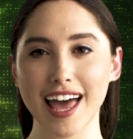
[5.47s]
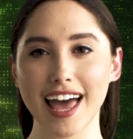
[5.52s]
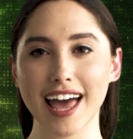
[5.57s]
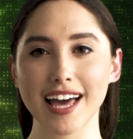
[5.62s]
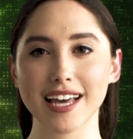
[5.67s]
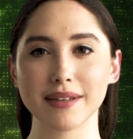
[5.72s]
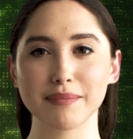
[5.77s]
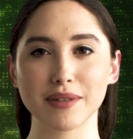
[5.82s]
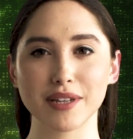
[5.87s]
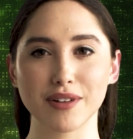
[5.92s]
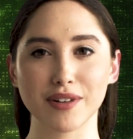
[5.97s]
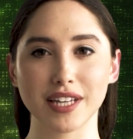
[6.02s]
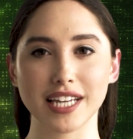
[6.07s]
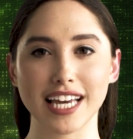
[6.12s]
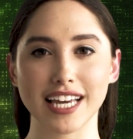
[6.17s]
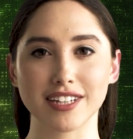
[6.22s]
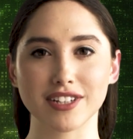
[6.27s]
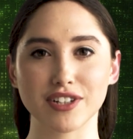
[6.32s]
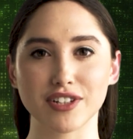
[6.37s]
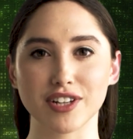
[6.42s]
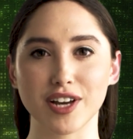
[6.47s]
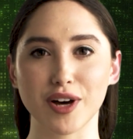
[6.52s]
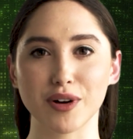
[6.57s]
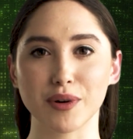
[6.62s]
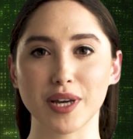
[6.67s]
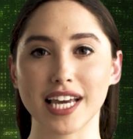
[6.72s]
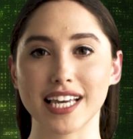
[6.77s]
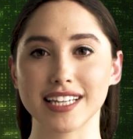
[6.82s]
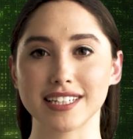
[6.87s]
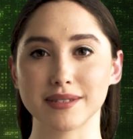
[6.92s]
I am here again to
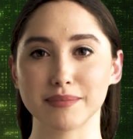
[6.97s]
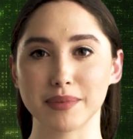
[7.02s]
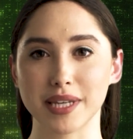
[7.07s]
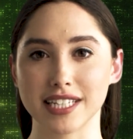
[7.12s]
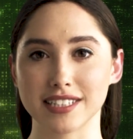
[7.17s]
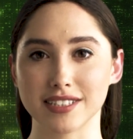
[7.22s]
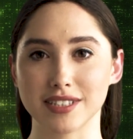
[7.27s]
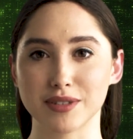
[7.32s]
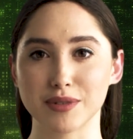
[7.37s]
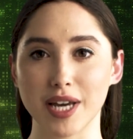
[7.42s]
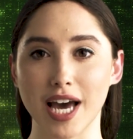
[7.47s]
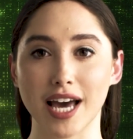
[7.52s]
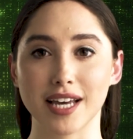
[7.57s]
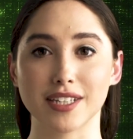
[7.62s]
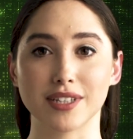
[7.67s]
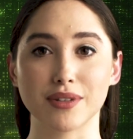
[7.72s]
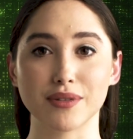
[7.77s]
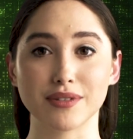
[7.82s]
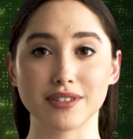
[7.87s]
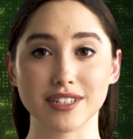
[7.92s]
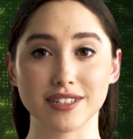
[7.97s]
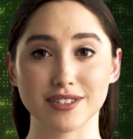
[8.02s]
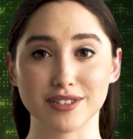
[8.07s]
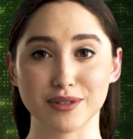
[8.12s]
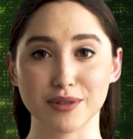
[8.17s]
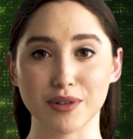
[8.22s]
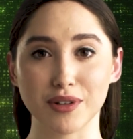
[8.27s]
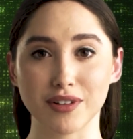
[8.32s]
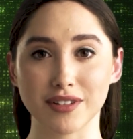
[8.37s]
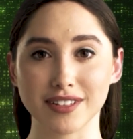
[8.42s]
show and explain to you how to use this
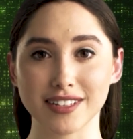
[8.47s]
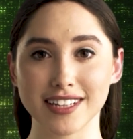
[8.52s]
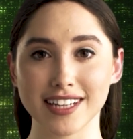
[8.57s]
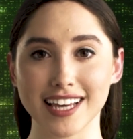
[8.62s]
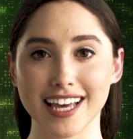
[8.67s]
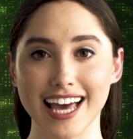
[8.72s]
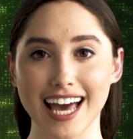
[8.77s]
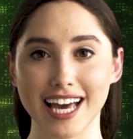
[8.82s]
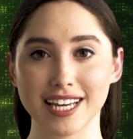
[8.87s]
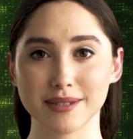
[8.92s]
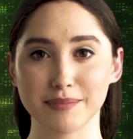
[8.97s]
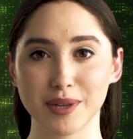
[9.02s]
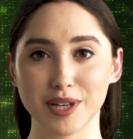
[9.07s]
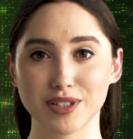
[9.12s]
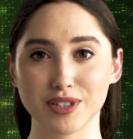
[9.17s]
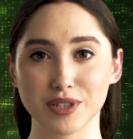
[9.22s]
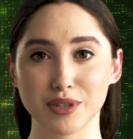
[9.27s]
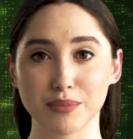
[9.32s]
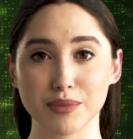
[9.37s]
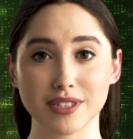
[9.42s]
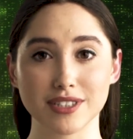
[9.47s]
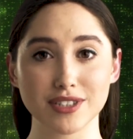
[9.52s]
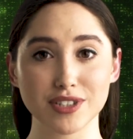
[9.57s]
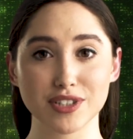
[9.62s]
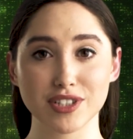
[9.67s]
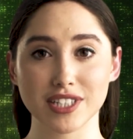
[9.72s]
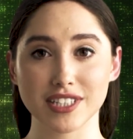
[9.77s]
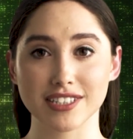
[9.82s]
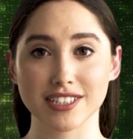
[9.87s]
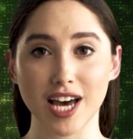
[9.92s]
tool, especially when
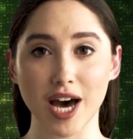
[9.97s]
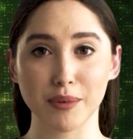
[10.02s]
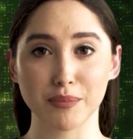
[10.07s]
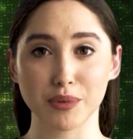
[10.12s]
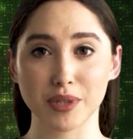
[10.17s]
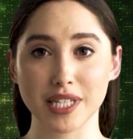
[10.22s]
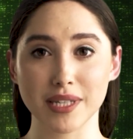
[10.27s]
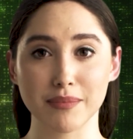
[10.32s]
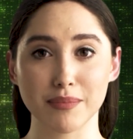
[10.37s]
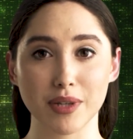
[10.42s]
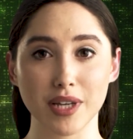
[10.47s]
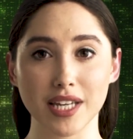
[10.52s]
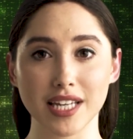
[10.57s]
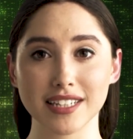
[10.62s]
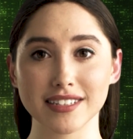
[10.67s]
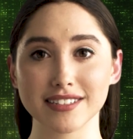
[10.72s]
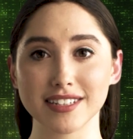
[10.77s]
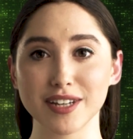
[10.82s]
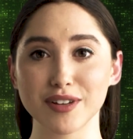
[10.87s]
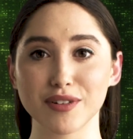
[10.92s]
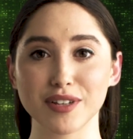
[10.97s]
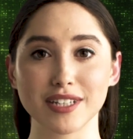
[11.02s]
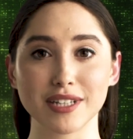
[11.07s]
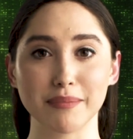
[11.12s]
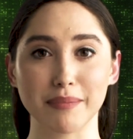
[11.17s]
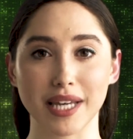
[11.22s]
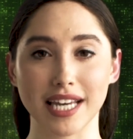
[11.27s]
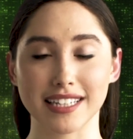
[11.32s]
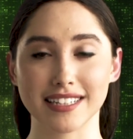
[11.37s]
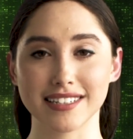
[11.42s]
searching top winning products that are in
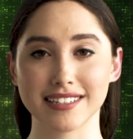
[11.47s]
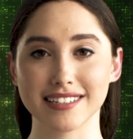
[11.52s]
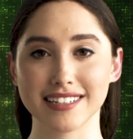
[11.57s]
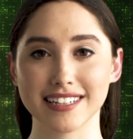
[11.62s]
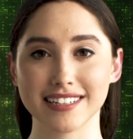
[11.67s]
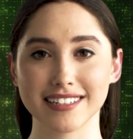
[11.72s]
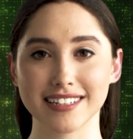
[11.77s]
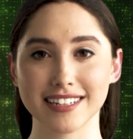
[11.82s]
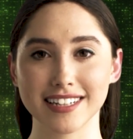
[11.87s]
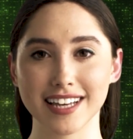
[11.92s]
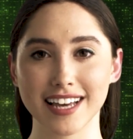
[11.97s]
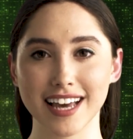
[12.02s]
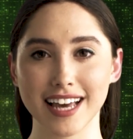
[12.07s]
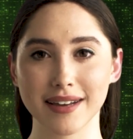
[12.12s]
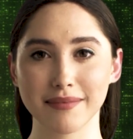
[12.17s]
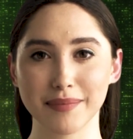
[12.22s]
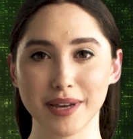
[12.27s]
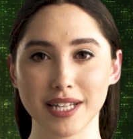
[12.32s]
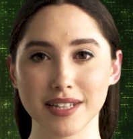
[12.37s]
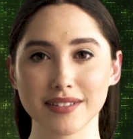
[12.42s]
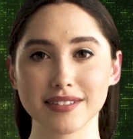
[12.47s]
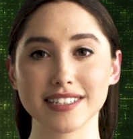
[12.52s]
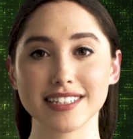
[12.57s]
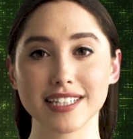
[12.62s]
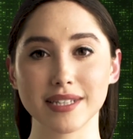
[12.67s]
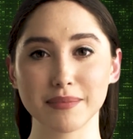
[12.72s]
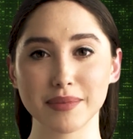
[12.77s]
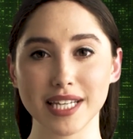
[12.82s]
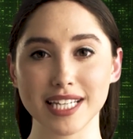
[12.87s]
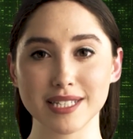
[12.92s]
demand this season by using
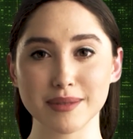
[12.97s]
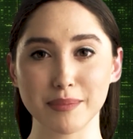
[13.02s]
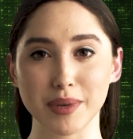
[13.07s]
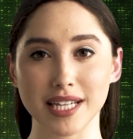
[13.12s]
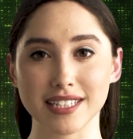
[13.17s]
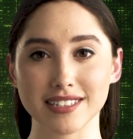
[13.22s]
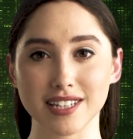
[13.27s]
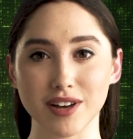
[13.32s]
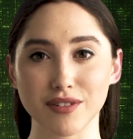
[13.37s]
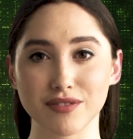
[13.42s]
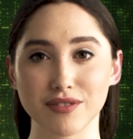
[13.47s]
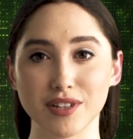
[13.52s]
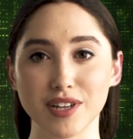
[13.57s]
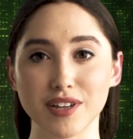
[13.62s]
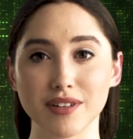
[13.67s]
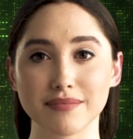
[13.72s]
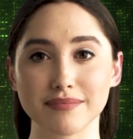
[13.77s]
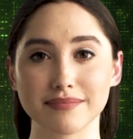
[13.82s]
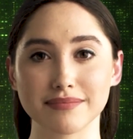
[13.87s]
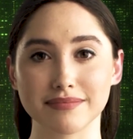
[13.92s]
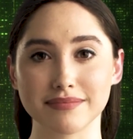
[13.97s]
the Big Spy software.